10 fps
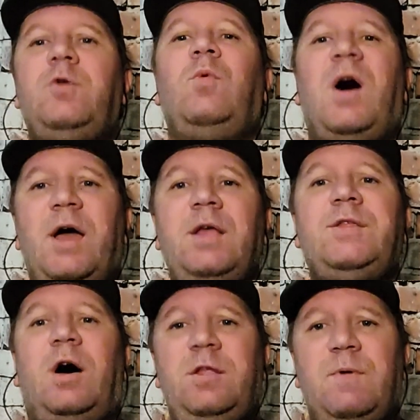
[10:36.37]
why
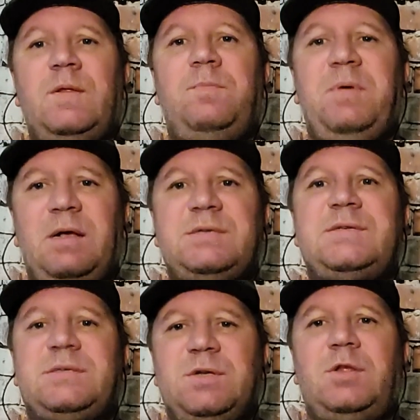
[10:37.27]
Donny van de Beek
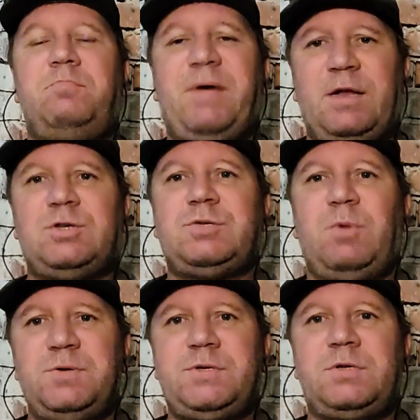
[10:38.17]
sits on the bench
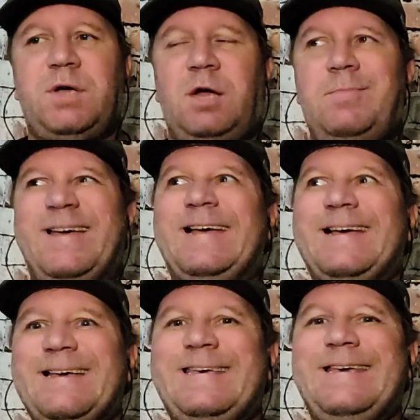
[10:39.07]
most of the time.
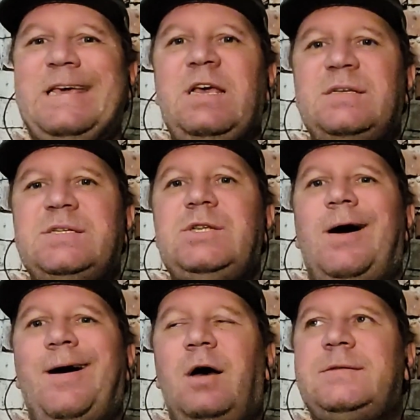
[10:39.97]
He is
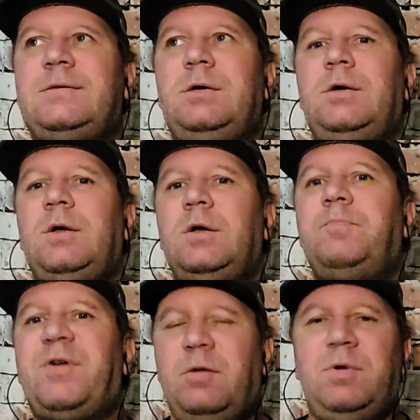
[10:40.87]
not
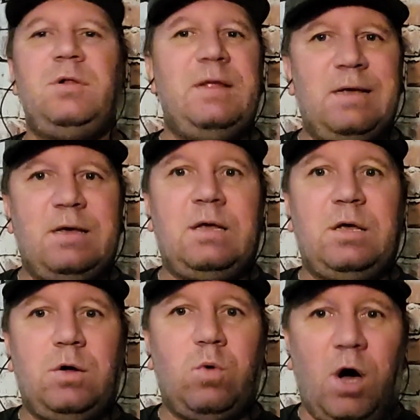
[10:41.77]
Premier League
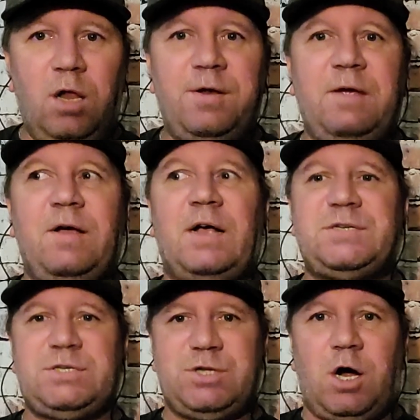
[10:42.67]
quality
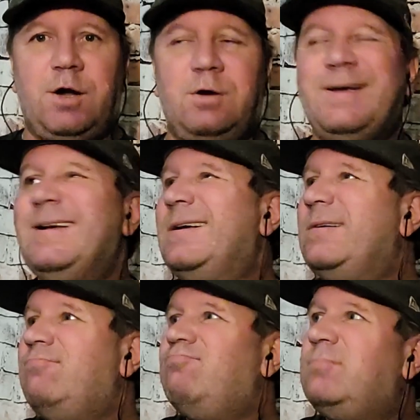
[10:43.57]
as a starter.
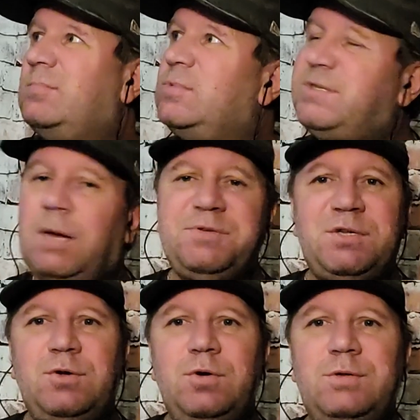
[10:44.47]

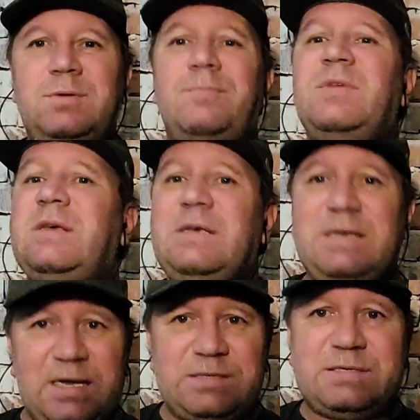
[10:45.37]
Substitute?
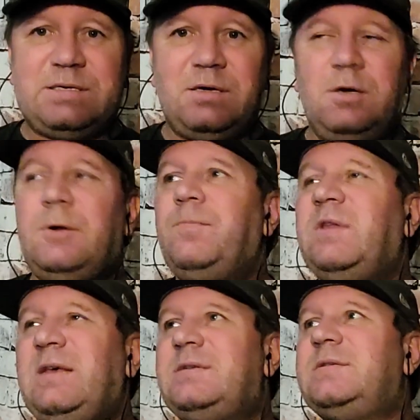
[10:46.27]
Yes.
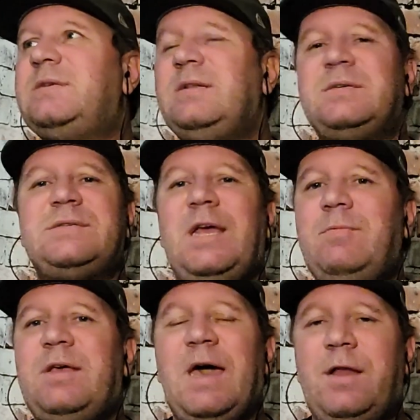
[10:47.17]
He's in the
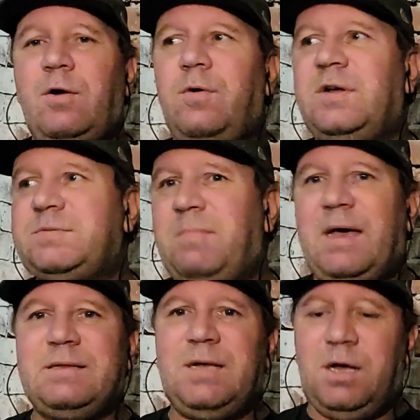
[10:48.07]
same category as
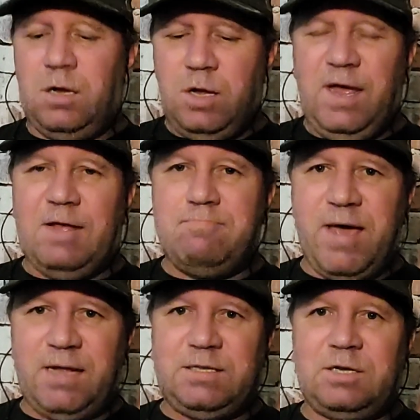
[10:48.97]
Mata and
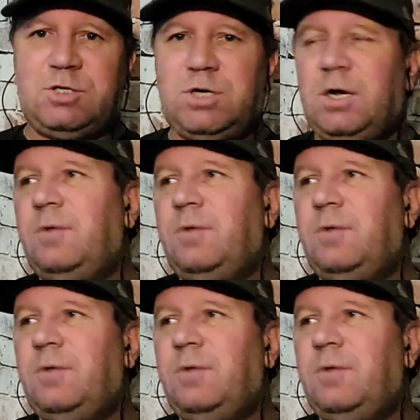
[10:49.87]
Matic.